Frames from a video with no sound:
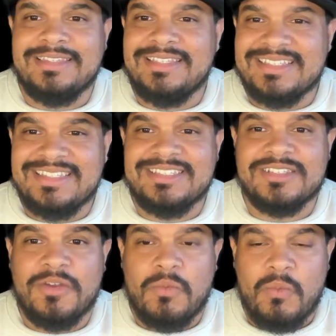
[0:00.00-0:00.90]
This is
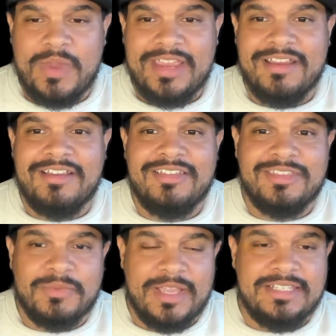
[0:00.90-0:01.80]
where
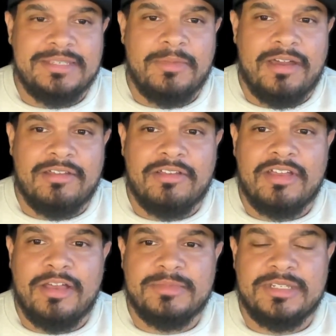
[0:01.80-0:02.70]
the RICE model
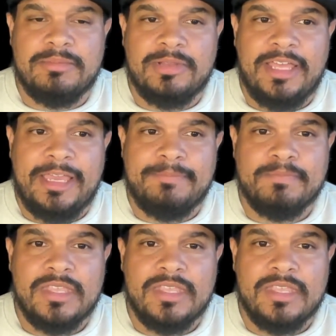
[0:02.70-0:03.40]
comes into play.